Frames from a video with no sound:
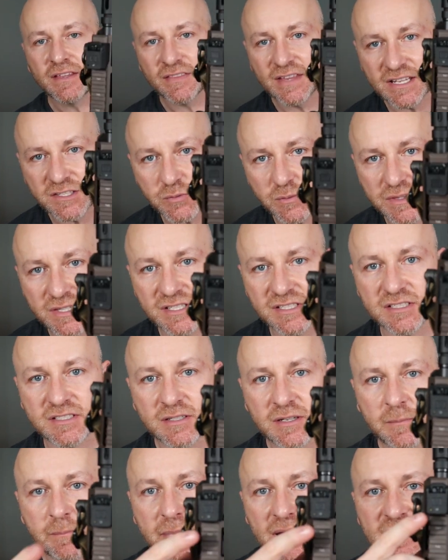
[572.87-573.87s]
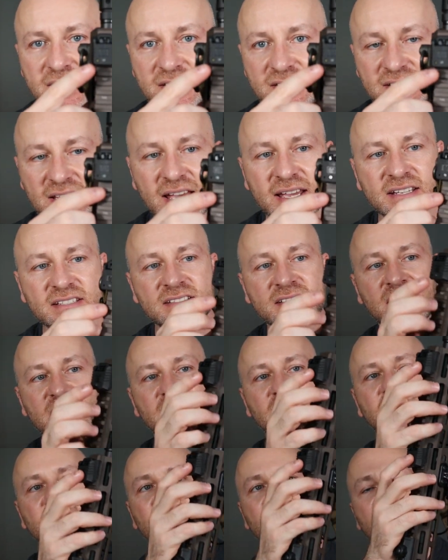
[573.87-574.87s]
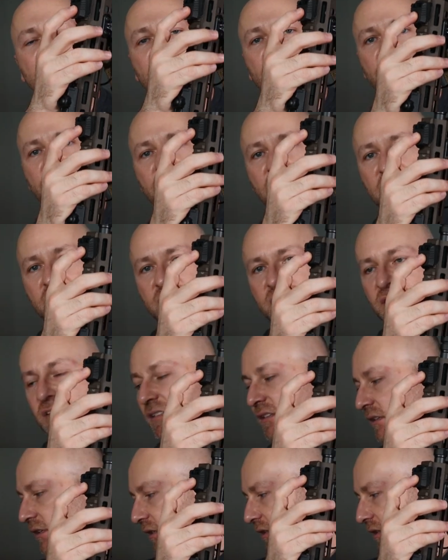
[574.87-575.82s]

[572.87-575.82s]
That's what this Mantis X10 thing here does.